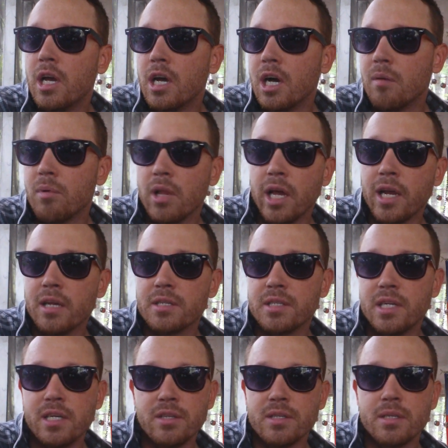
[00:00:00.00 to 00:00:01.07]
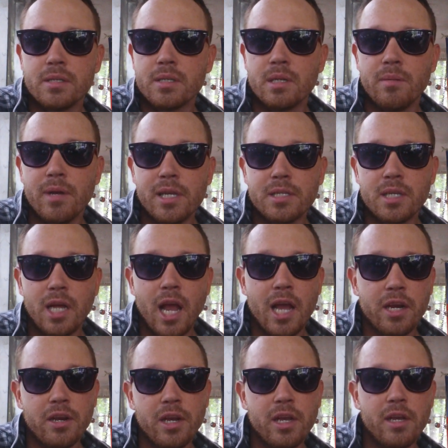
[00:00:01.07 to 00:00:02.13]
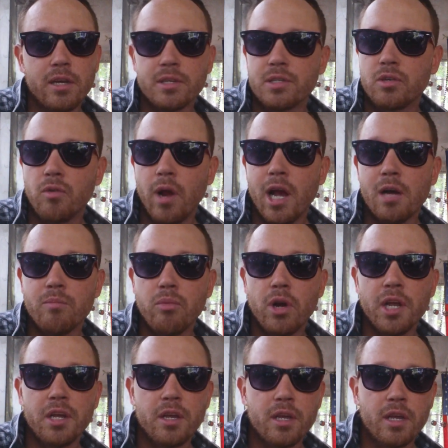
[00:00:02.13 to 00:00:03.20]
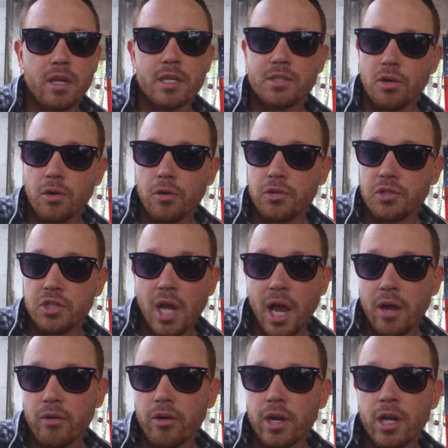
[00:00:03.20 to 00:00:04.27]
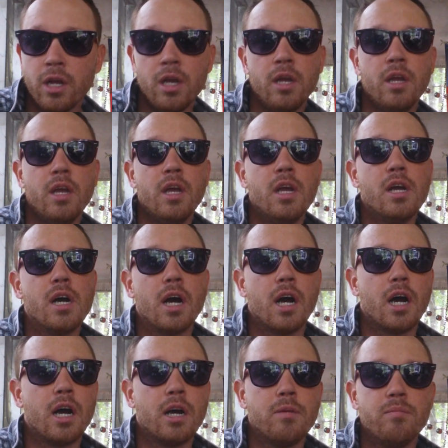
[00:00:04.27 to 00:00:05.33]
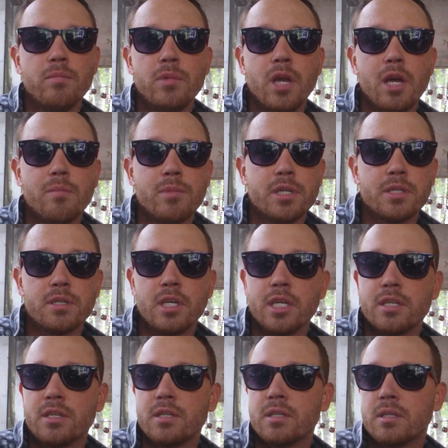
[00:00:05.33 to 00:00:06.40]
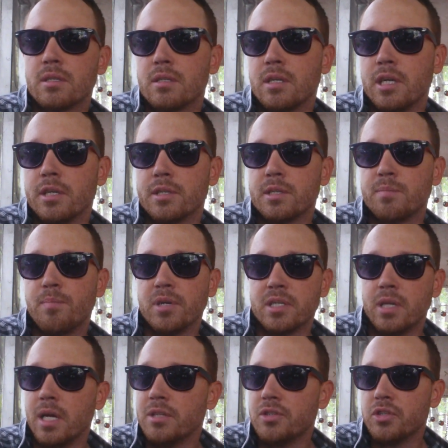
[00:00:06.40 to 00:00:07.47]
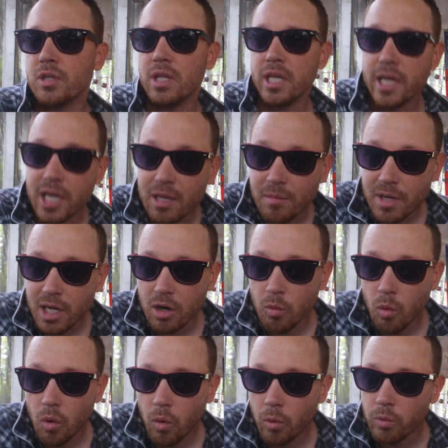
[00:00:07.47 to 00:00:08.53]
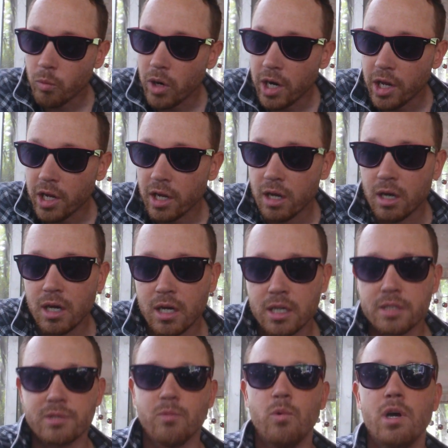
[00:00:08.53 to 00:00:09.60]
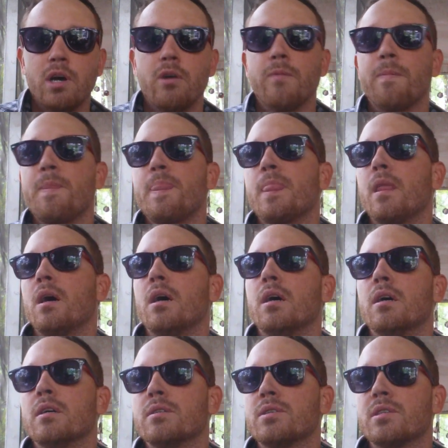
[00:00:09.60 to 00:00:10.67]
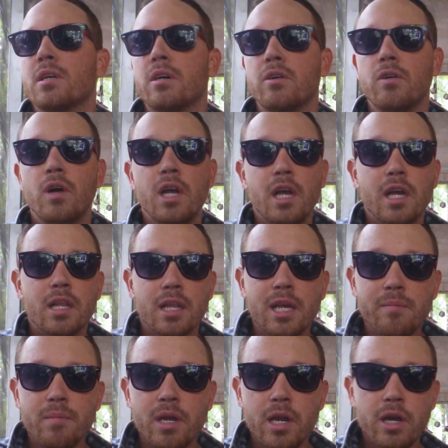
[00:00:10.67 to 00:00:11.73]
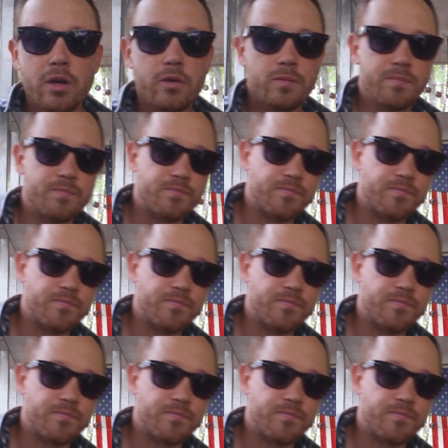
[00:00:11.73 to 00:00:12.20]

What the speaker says: But like I said, this is an amazing idea. It's groundbreaking. It's earth-shattering. It's potentially Emmy award winning, as well. So let me know.